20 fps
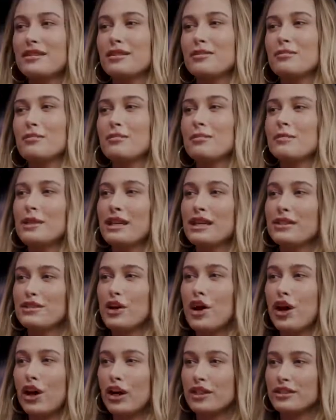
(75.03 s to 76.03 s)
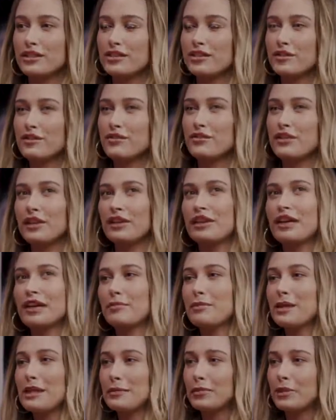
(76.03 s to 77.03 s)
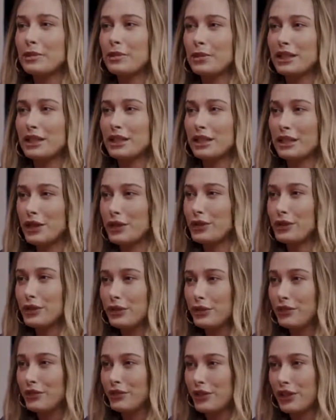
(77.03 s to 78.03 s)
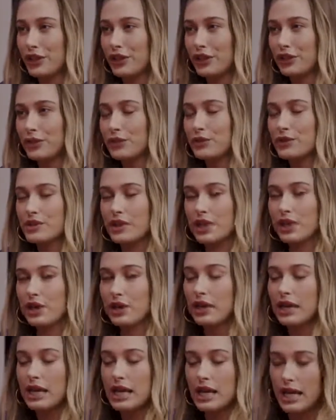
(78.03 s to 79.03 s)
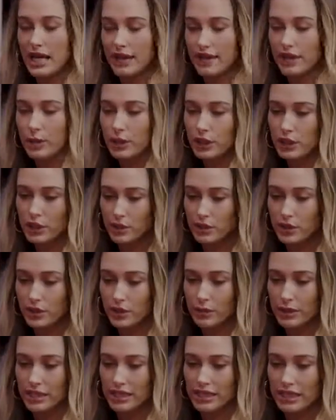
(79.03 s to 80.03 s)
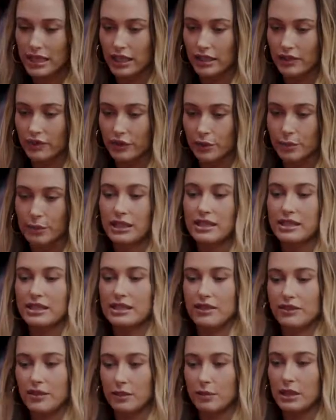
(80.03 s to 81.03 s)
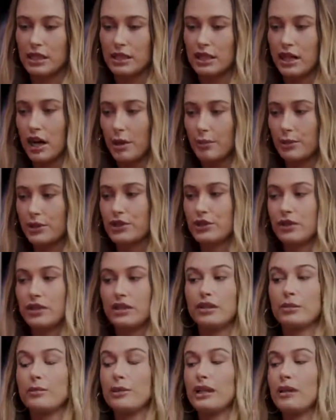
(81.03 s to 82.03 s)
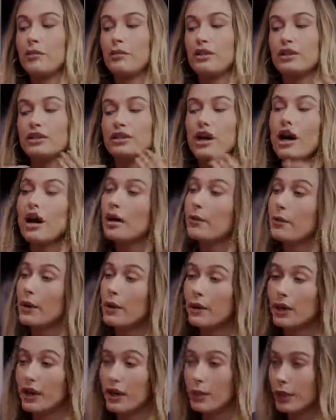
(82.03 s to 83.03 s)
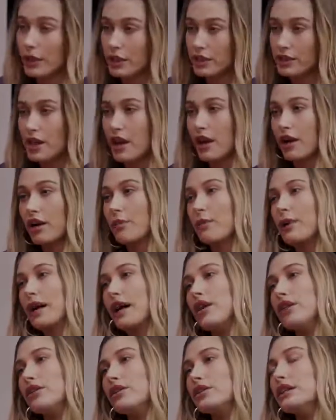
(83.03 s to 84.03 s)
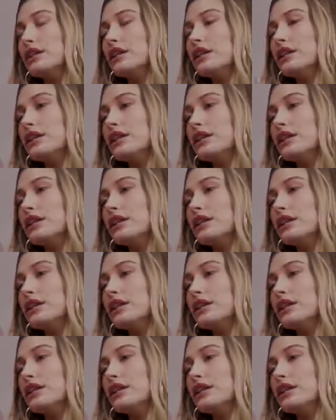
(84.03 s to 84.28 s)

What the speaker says: and it's hard to feel like people really know you for you. So I think what YouTube has done for me is given me the opportunity to be able to talk about what I want to talk about,